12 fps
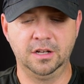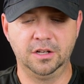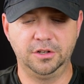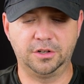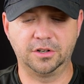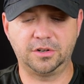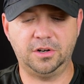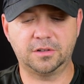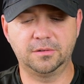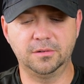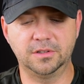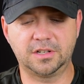you can talk
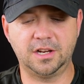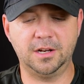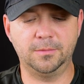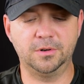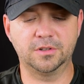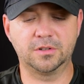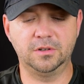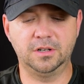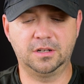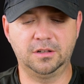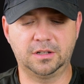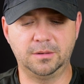through this camera. So you
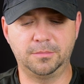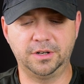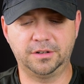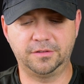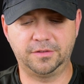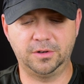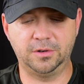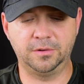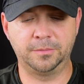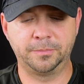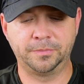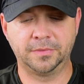click the
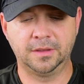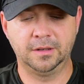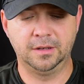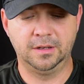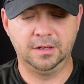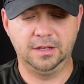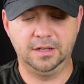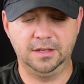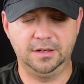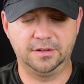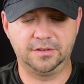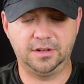microphone,
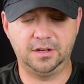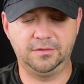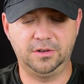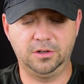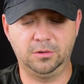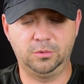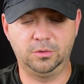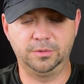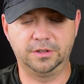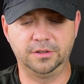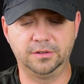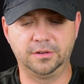and it's not available
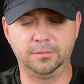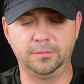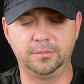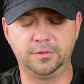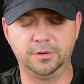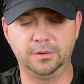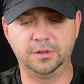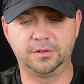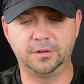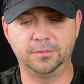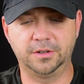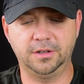because I'm doing
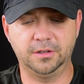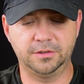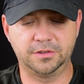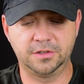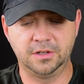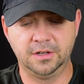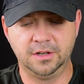something else.